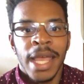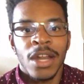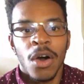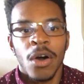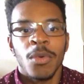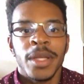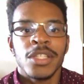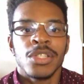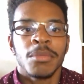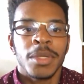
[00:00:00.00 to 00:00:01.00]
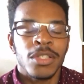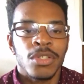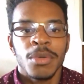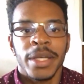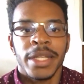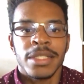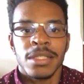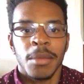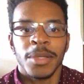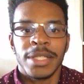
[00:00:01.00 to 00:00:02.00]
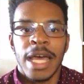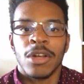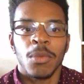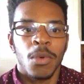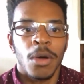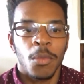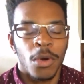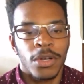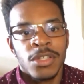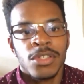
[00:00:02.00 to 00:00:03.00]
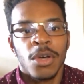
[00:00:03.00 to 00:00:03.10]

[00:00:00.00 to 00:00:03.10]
And all we should be doing doing is doubling down on what worked.